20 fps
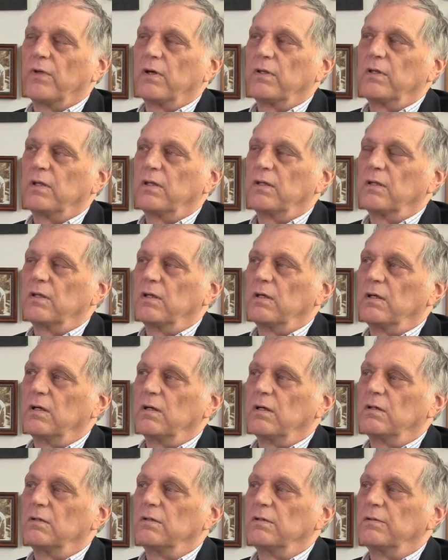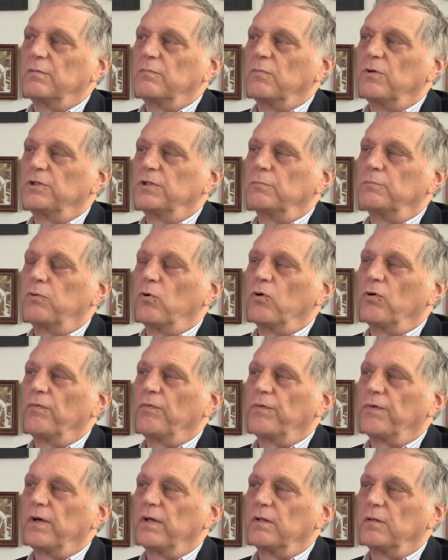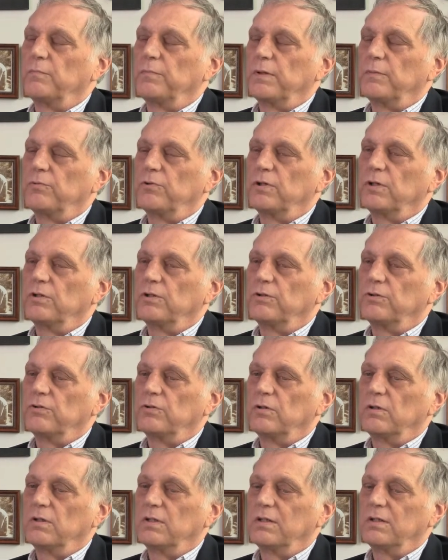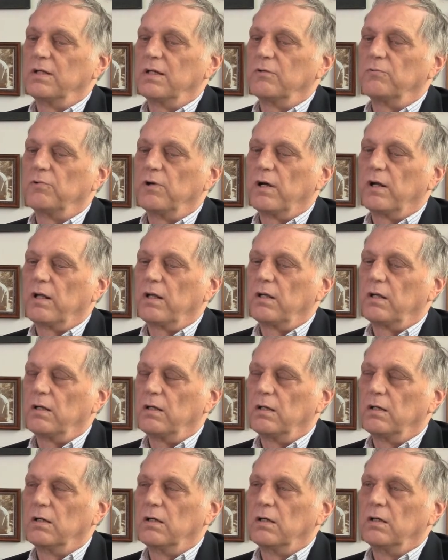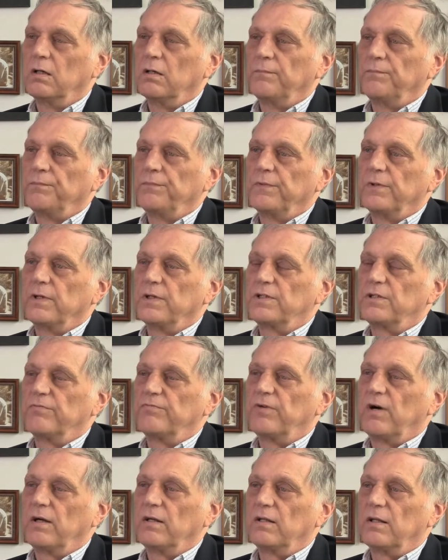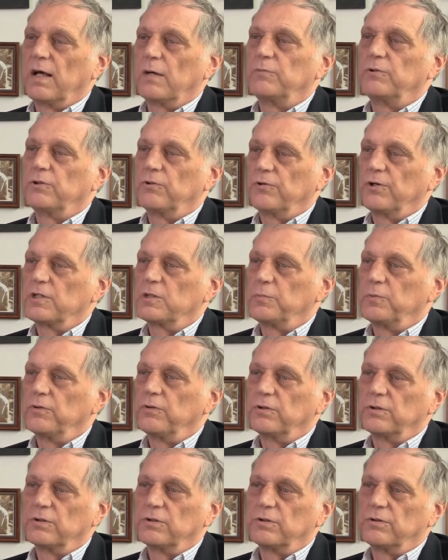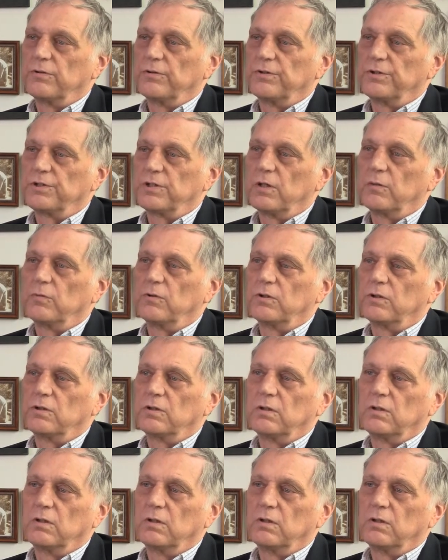I think the most important thing that people can do to get ready is to find laboratory experiences during the summers.